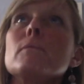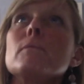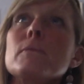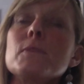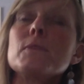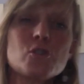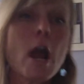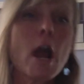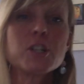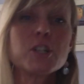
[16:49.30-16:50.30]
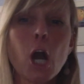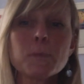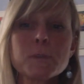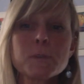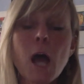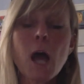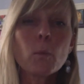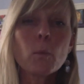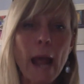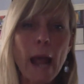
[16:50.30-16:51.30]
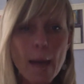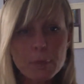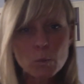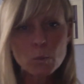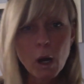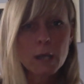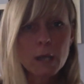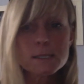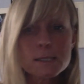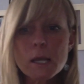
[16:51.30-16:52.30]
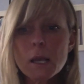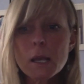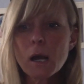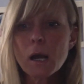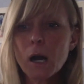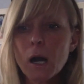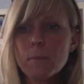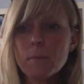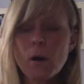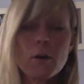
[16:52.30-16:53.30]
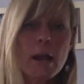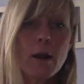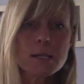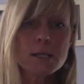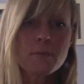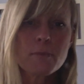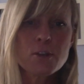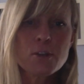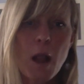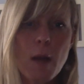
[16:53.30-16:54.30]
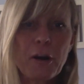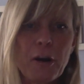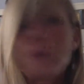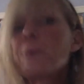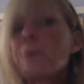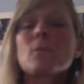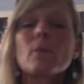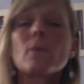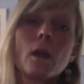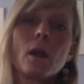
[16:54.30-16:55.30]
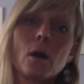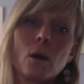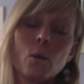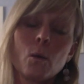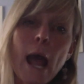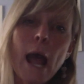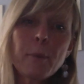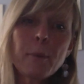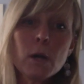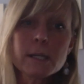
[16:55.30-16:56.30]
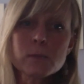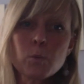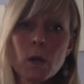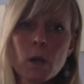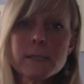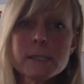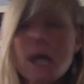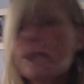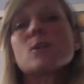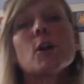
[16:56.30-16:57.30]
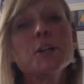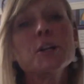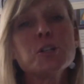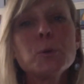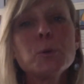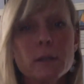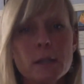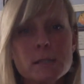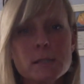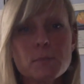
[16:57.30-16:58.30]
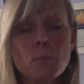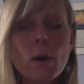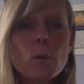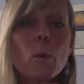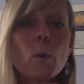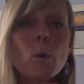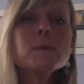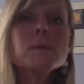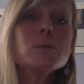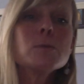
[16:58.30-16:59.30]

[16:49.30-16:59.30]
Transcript: this strategy helped a lot. But what happened was, okay, awesome. Thank you, Robert. What happened was once I started doing this, what I was doing